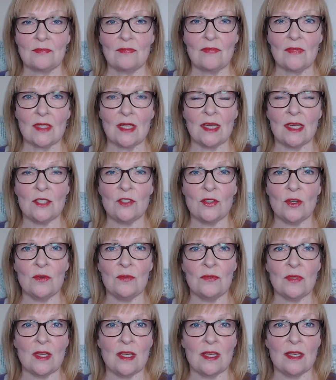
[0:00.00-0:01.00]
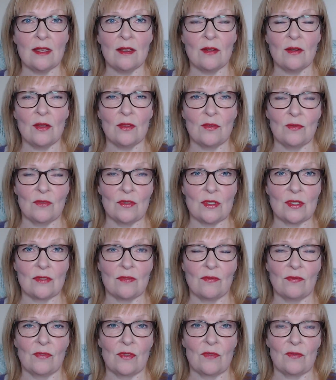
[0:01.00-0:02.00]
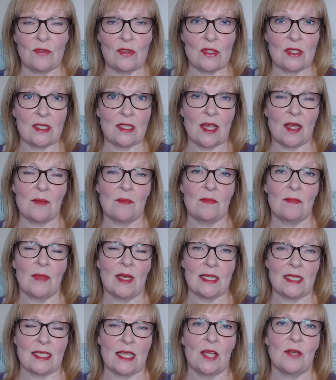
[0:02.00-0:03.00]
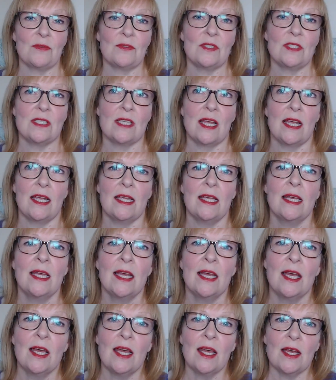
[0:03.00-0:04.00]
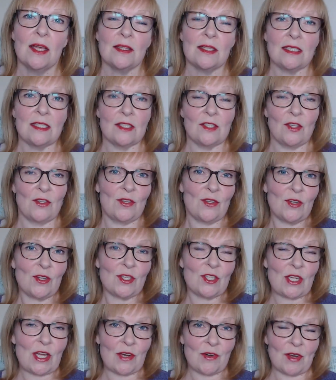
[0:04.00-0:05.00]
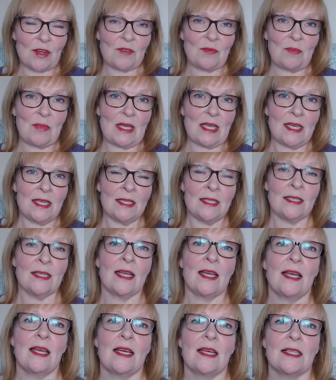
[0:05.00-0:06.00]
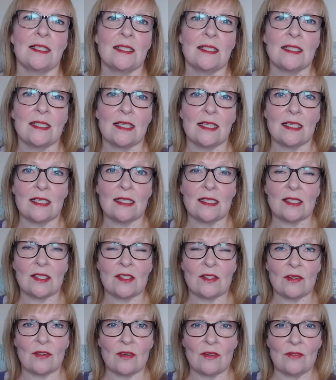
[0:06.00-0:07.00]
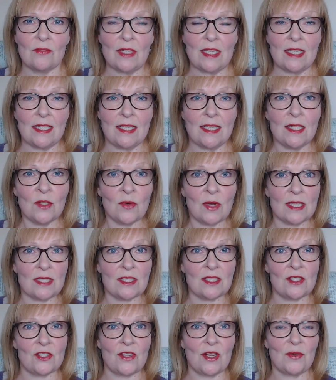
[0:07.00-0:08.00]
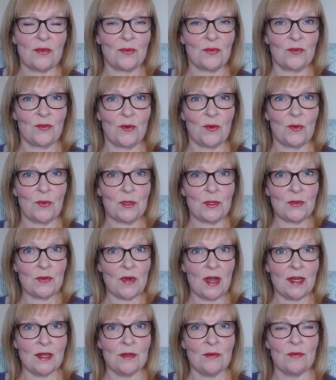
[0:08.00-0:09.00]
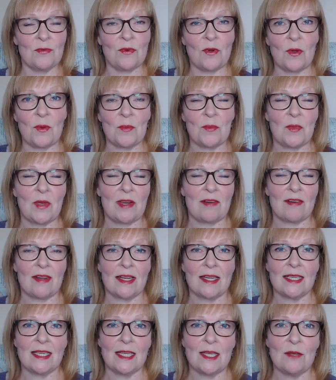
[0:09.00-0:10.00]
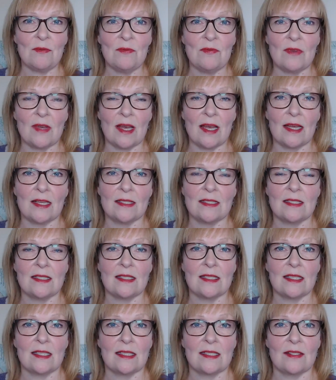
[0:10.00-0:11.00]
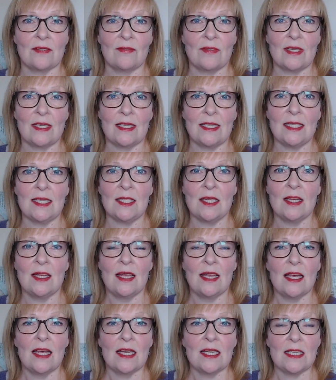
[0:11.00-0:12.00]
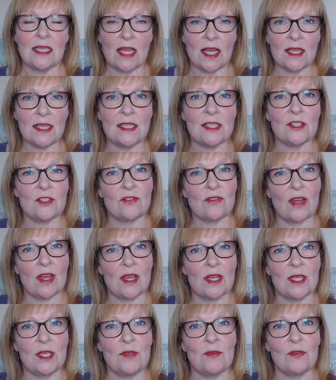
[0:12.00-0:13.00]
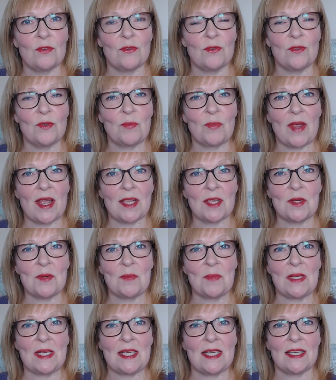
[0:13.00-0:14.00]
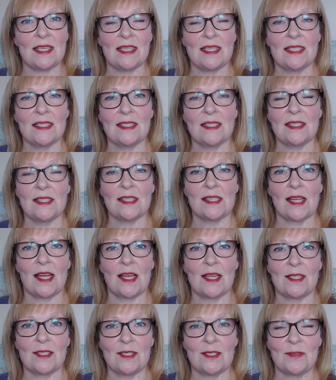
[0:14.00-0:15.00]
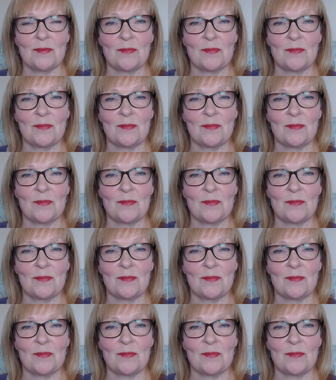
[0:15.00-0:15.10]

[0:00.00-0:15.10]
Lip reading: I drove there for the first time myself today. This is the third year I've been, and it's really quite a straightforward run from where I live, and it's a really nice drive through the Brecon Beacons, and